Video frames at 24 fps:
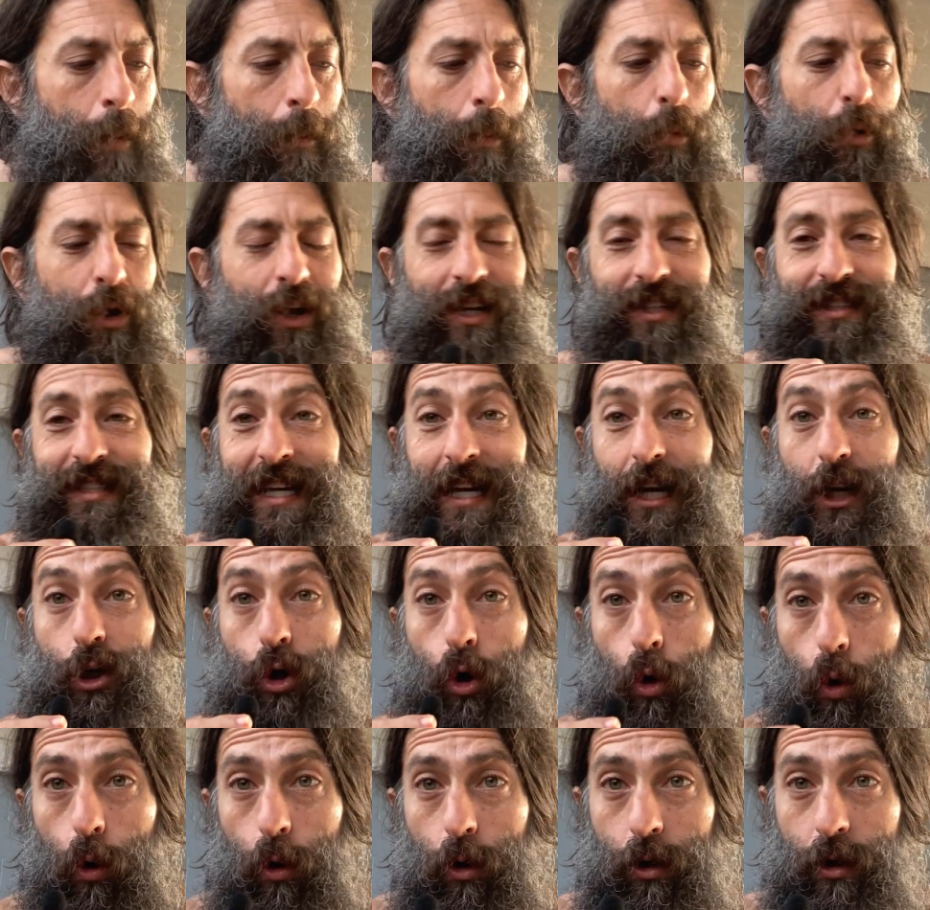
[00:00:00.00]
We're going to take a
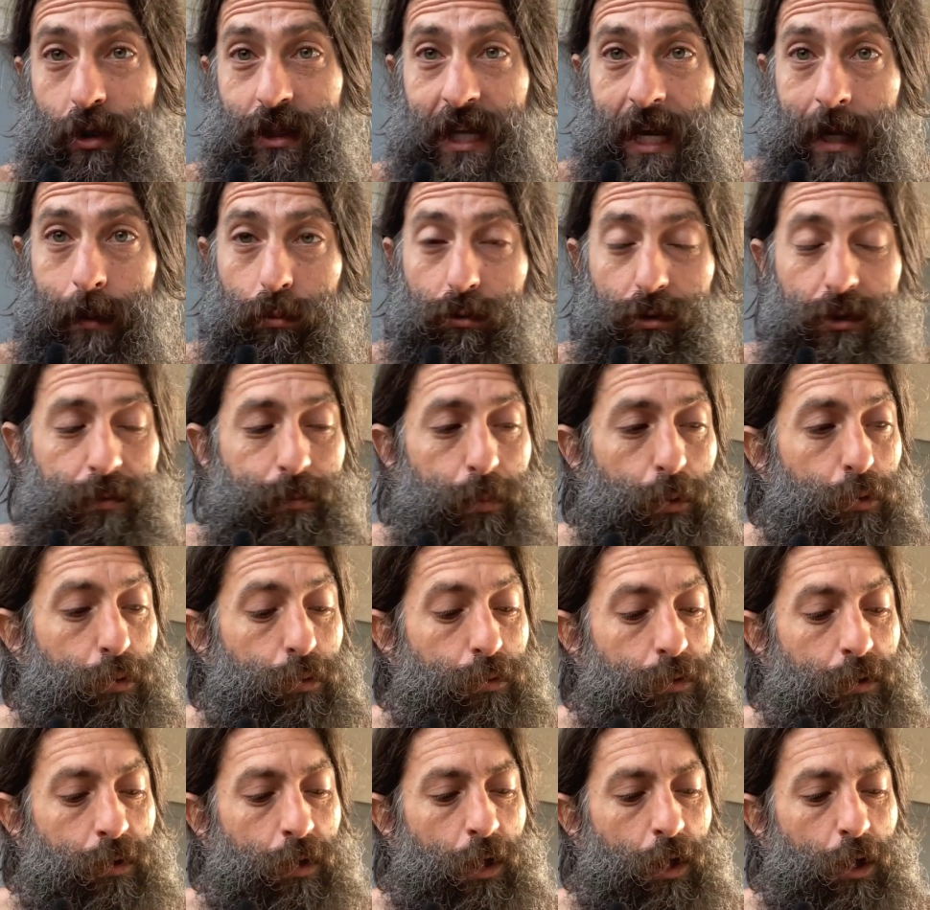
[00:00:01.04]
quarter
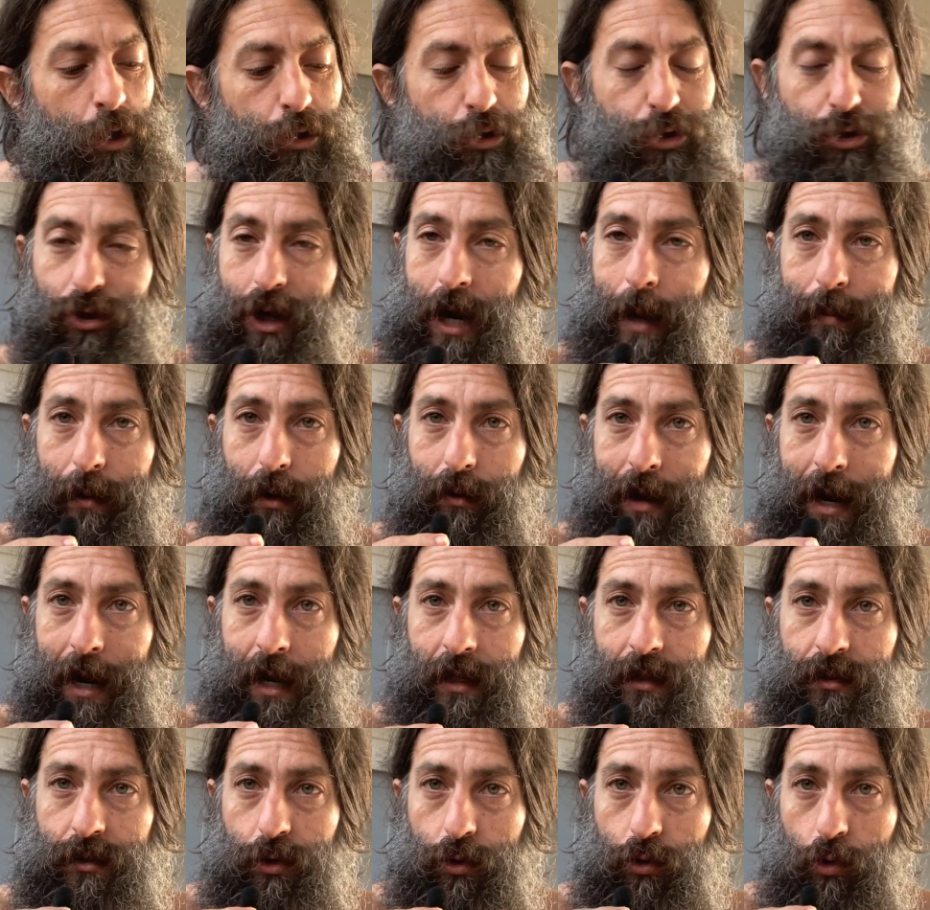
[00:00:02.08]
tablespoon, drop it right
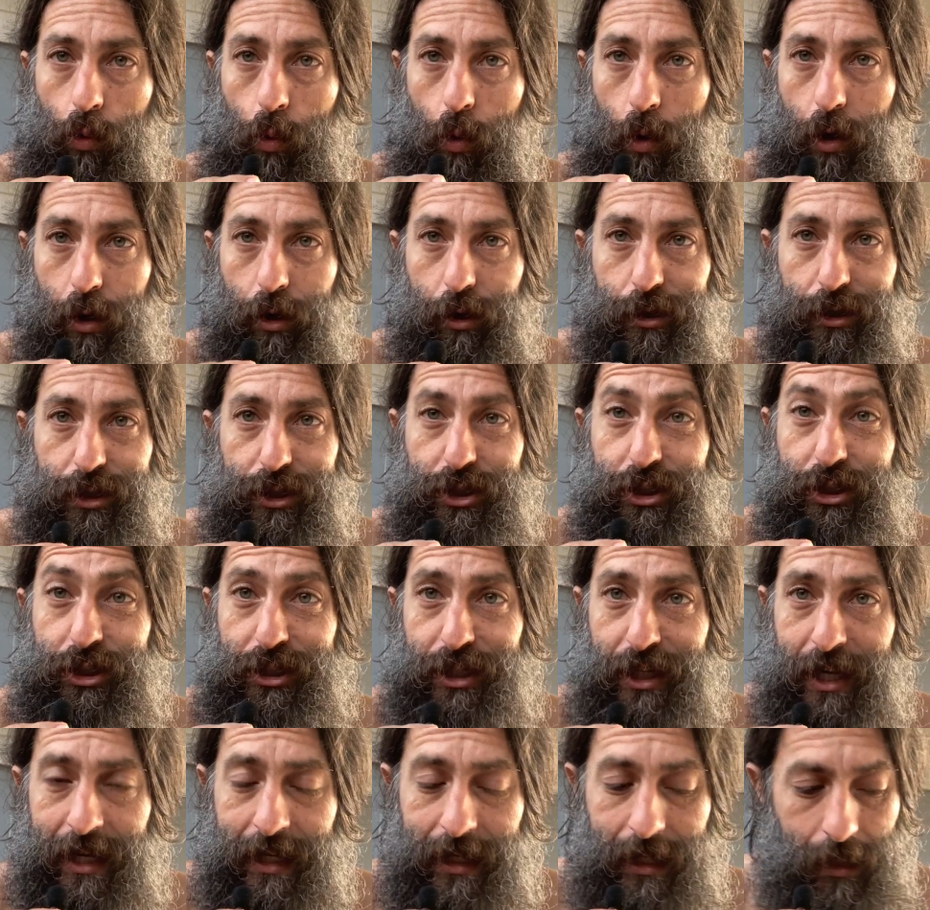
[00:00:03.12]
into the water,
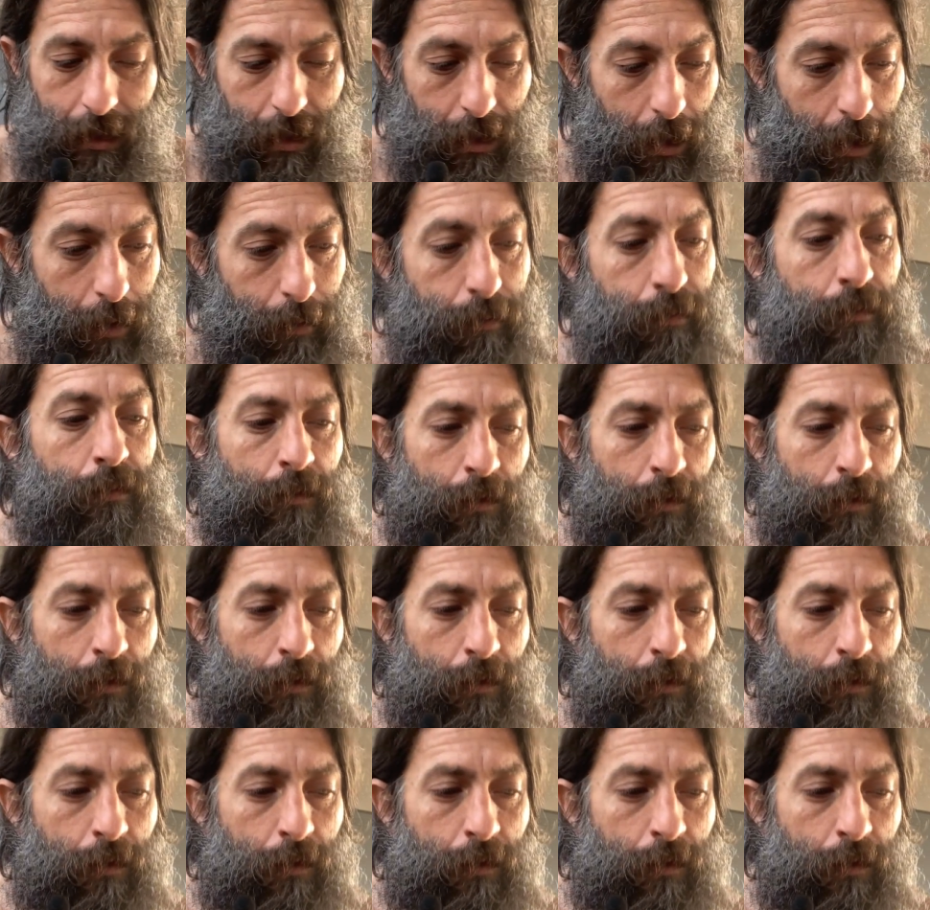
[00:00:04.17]
shake it up,